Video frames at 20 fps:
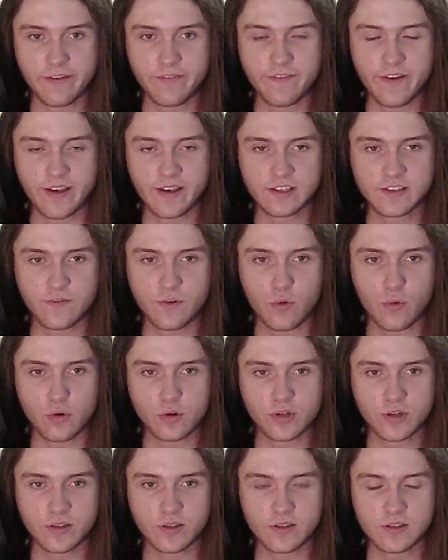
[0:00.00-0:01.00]
Thanks for
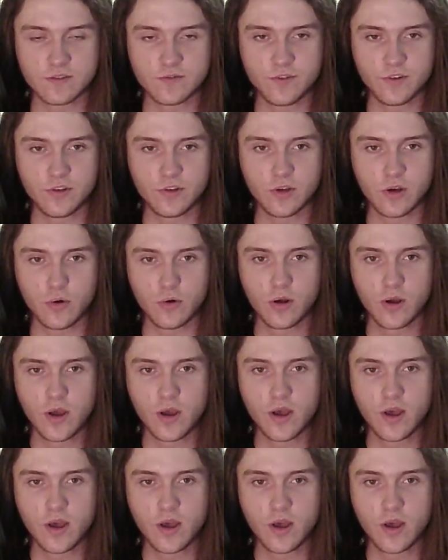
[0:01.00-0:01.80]
watching this video.